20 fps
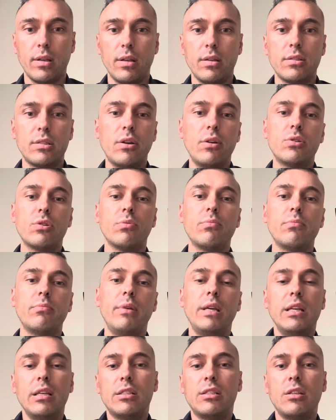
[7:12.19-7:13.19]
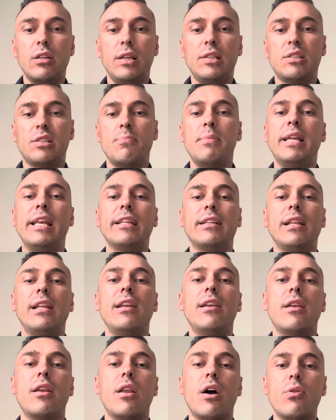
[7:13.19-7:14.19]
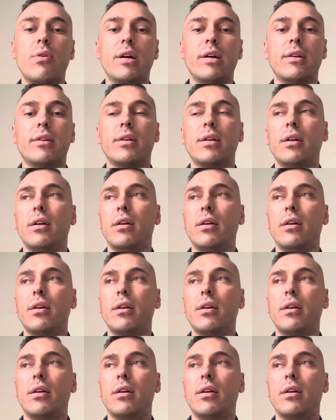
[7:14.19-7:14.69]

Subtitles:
So it's immediately lower